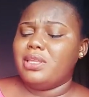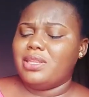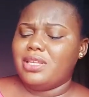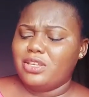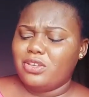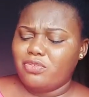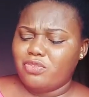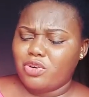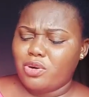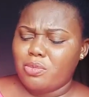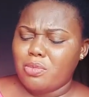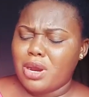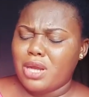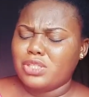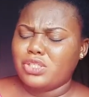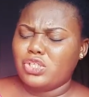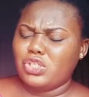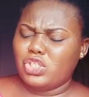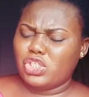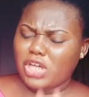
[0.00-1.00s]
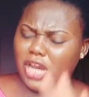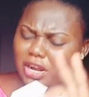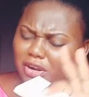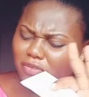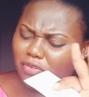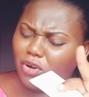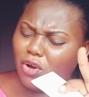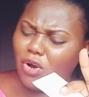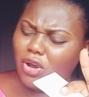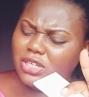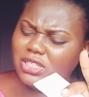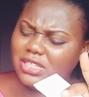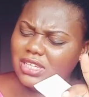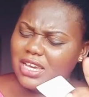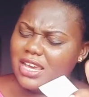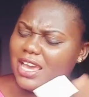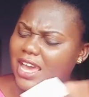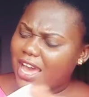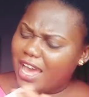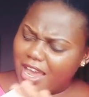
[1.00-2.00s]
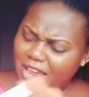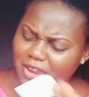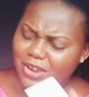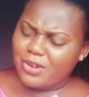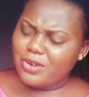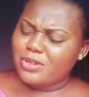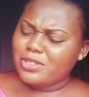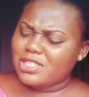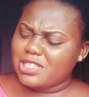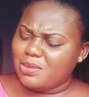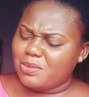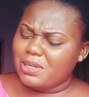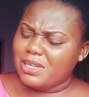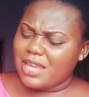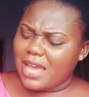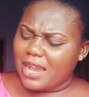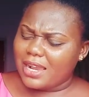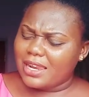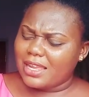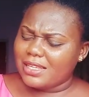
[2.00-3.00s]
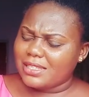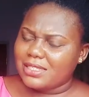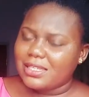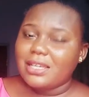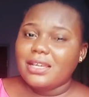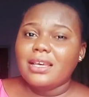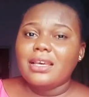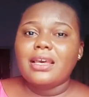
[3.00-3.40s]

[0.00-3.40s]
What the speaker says: Thank you very much. A shine of God. I am going to sleep in darkness.